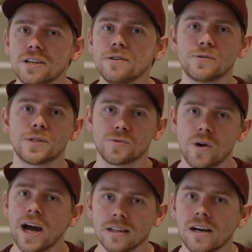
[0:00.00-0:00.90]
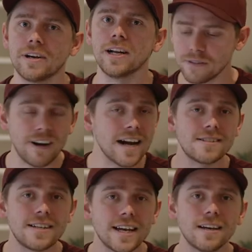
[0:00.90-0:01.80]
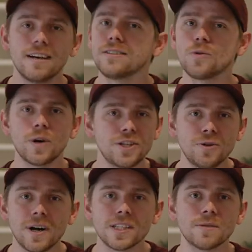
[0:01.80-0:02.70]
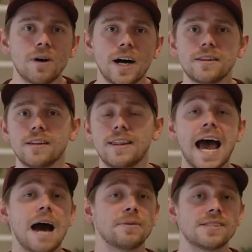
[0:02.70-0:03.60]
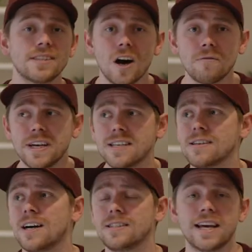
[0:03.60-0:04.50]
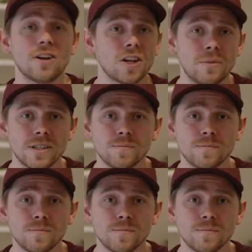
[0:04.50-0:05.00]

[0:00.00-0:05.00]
use, which is why I love it. The Fire Stick, 22 bucks a month. The app itself is a $10 a month